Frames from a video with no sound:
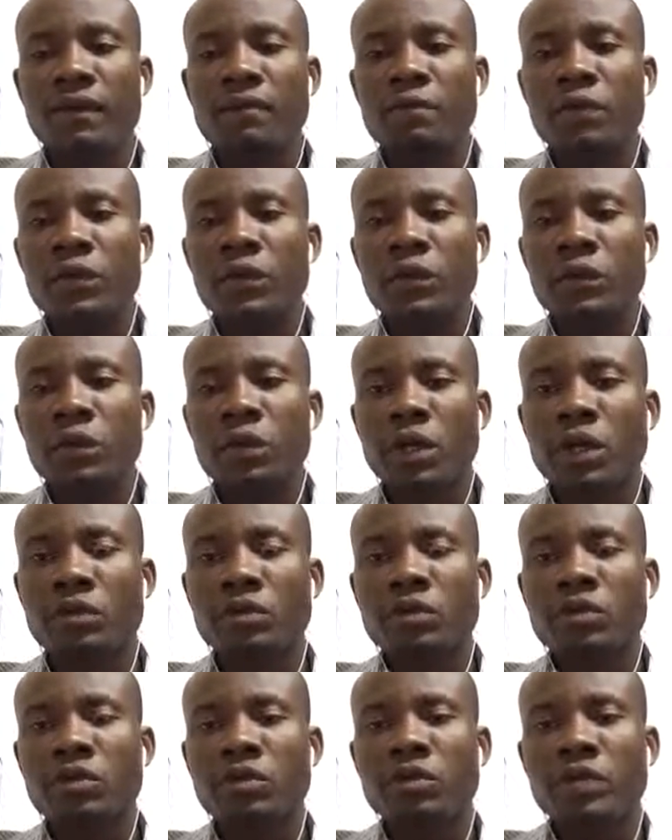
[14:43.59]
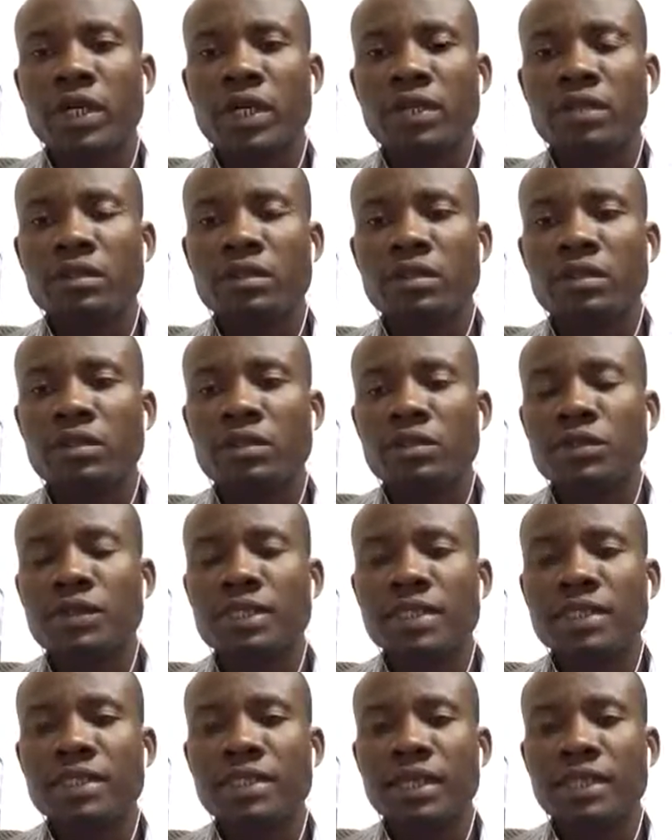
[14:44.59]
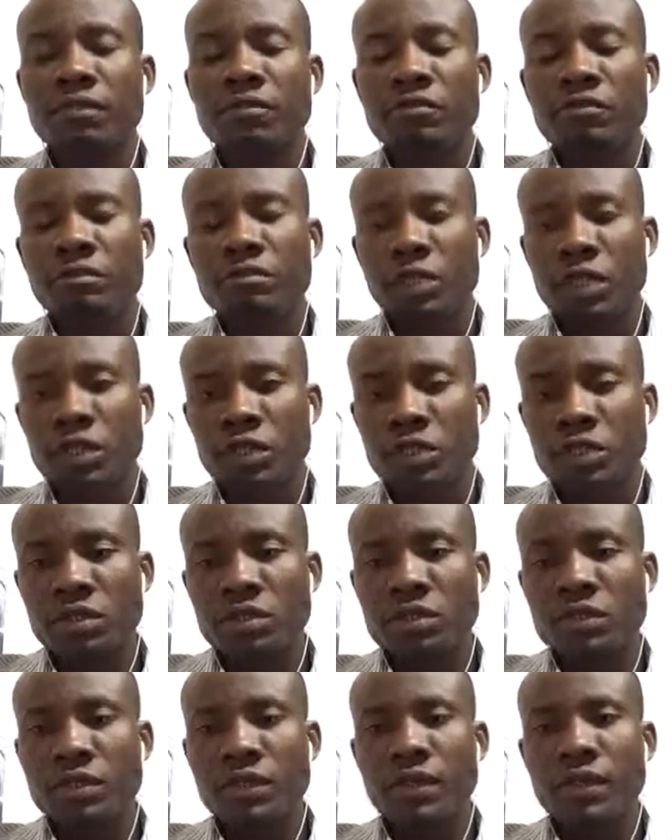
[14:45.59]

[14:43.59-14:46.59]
When you round off, are you not losing information?